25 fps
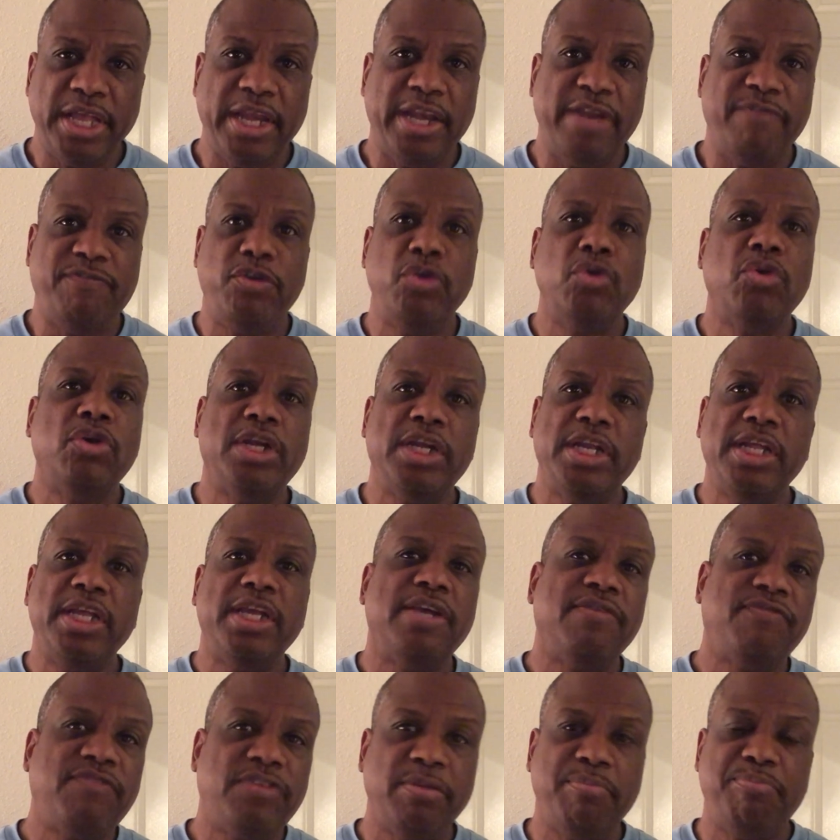and if you
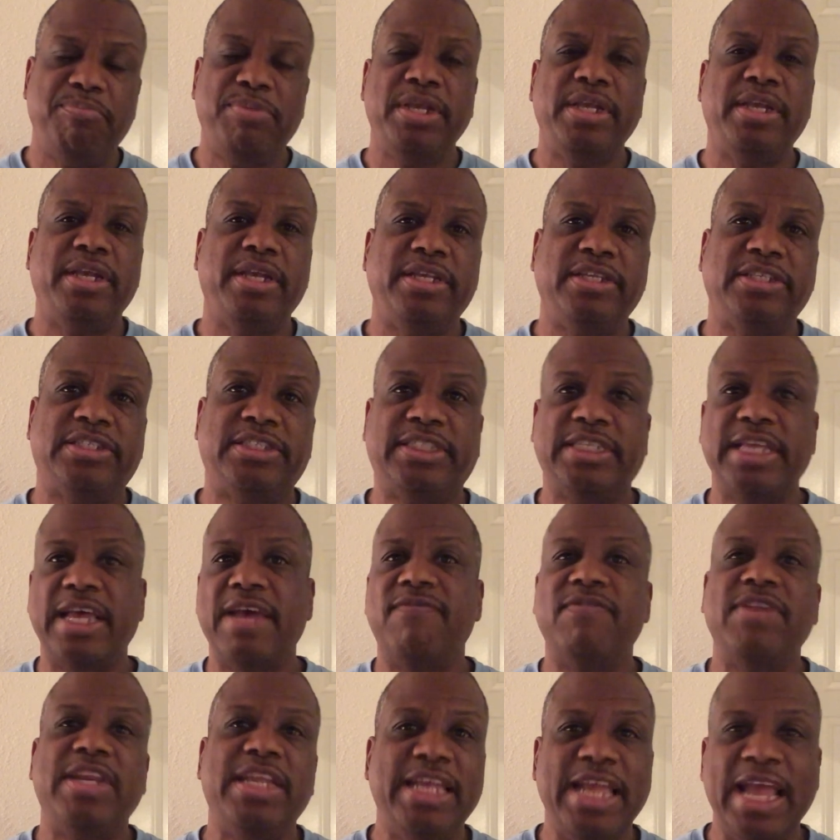live to be
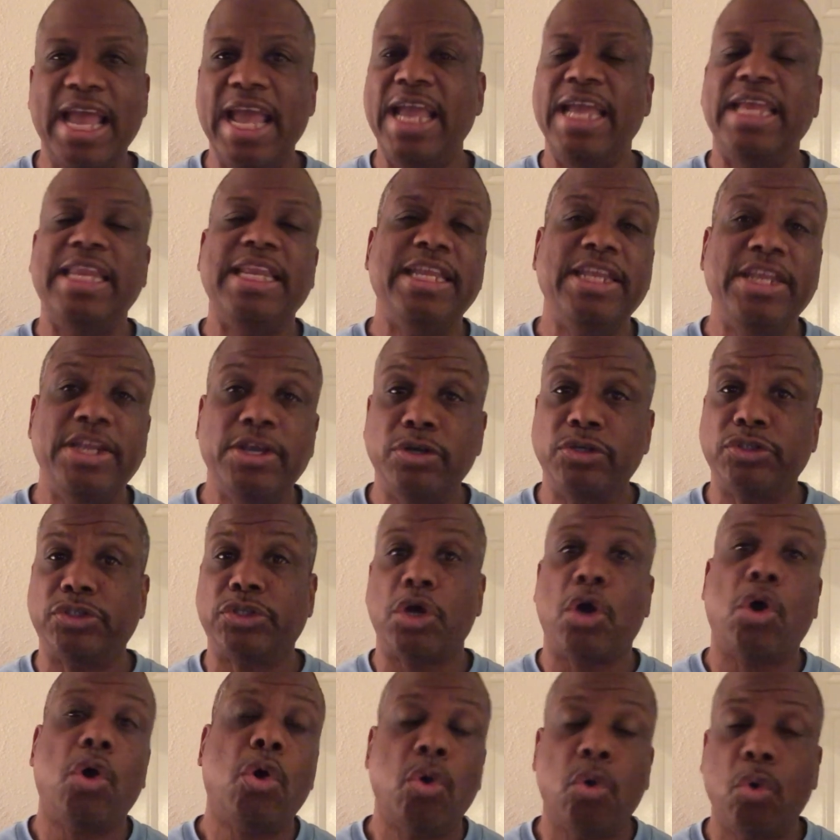70, 80 years
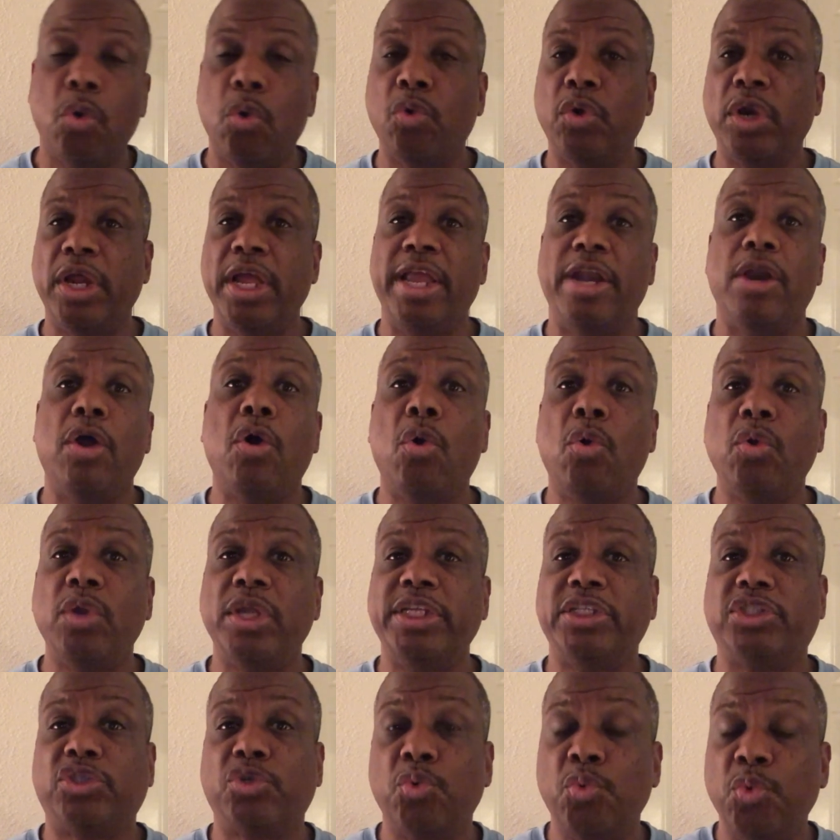old, and
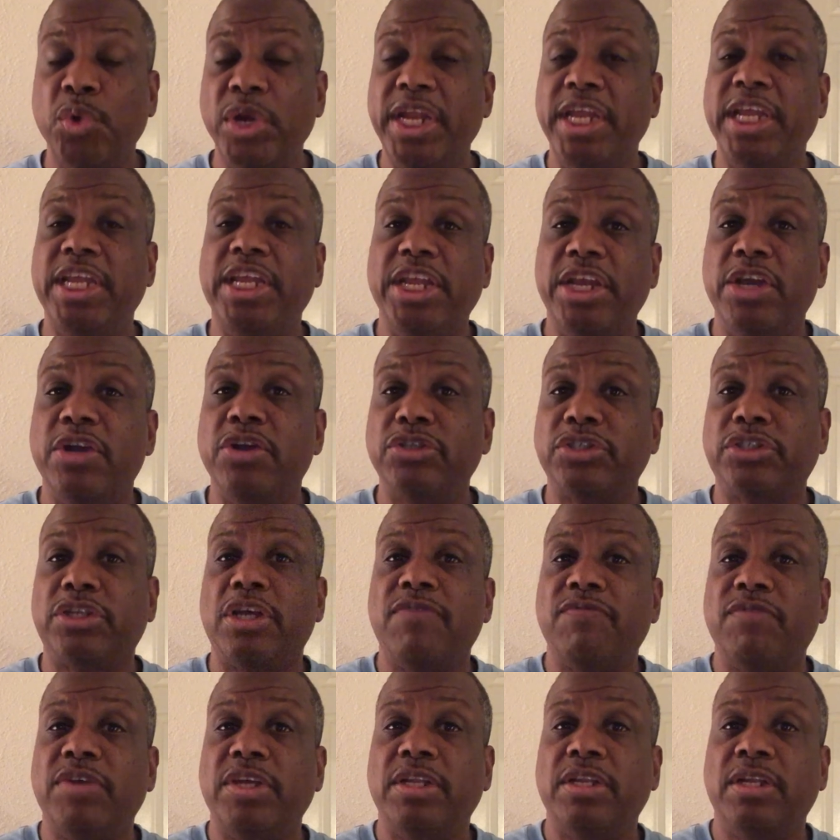only 20 years
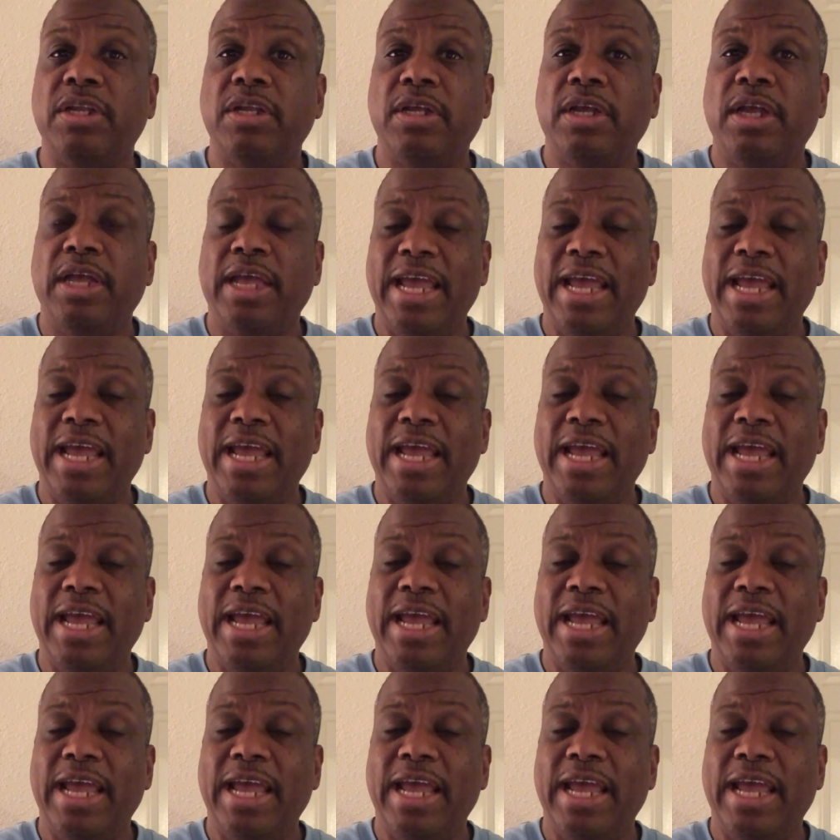of it,